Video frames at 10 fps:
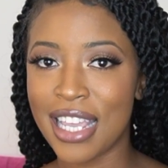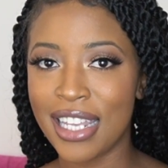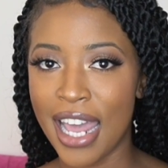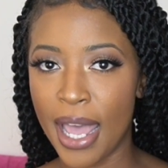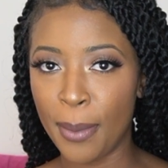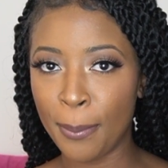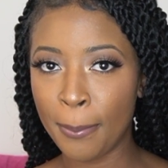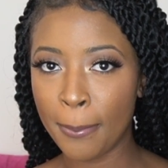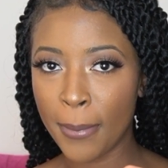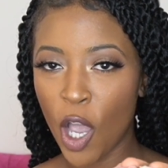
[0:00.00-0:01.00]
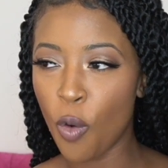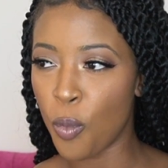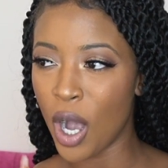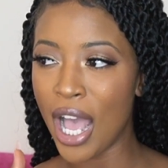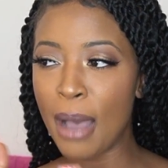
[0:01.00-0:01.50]
say that,
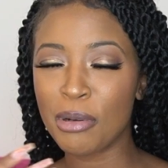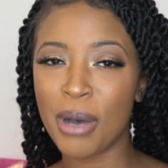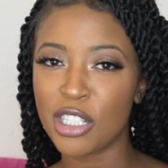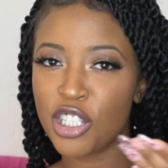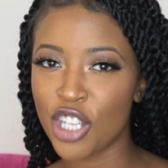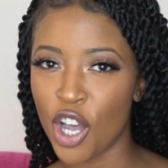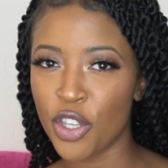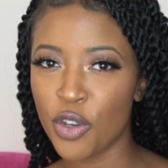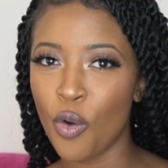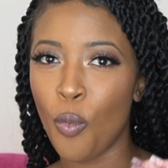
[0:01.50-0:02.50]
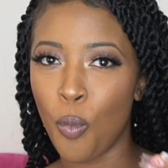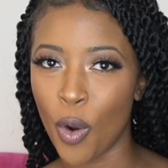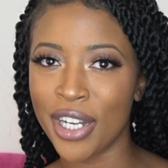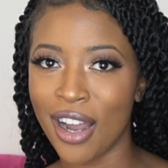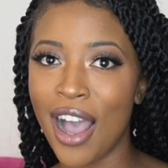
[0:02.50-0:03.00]
what I'm about to tell you
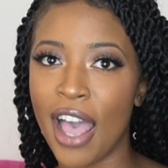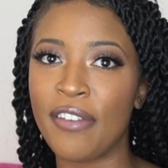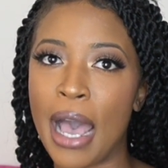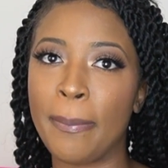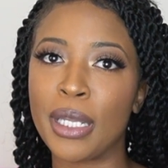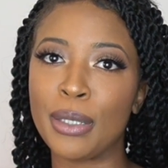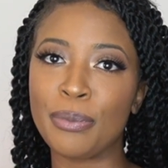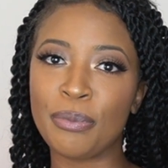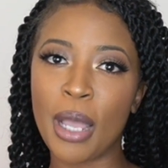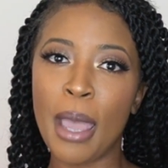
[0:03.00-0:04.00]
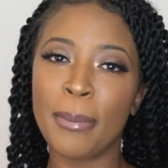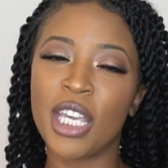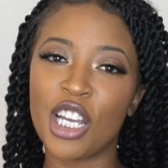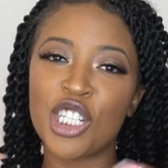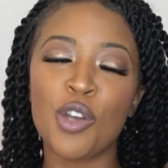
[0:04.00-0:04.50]
would not have happened,
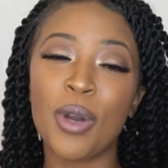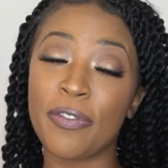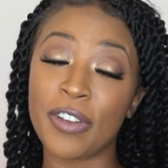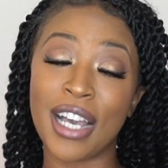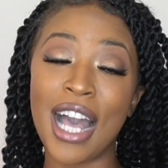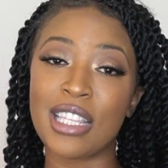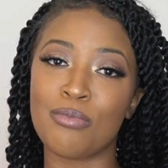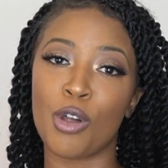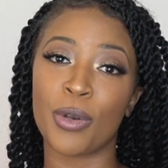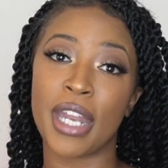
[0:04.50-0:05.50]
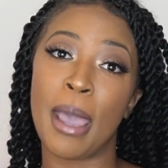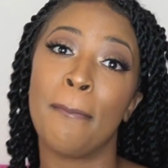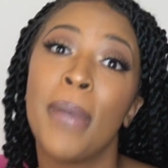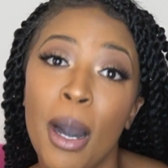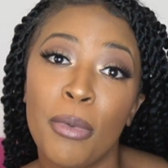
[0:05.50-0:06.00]
because she would have forgot to blow the
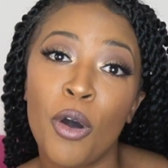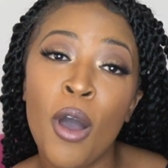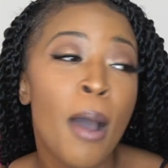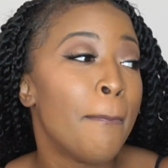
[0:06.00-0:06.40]
damn bubble.